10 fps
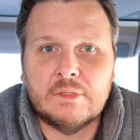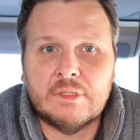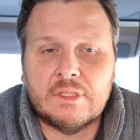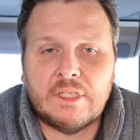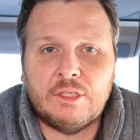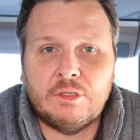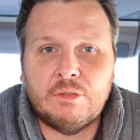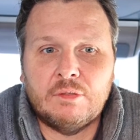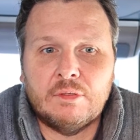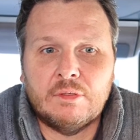see
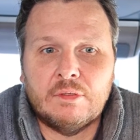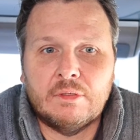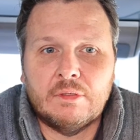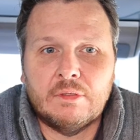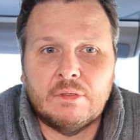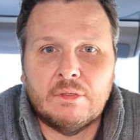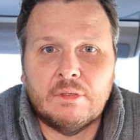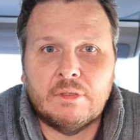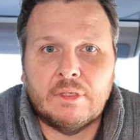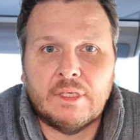you
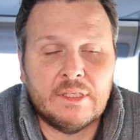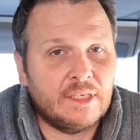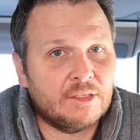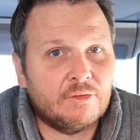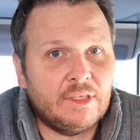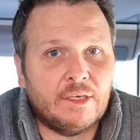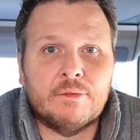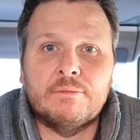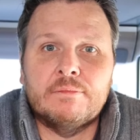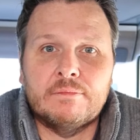in the next video.
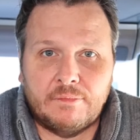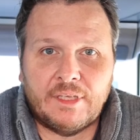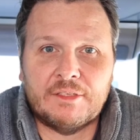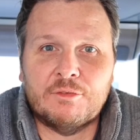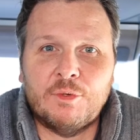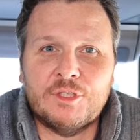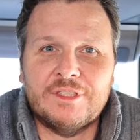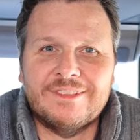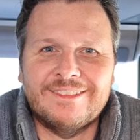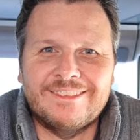Thanks for watching.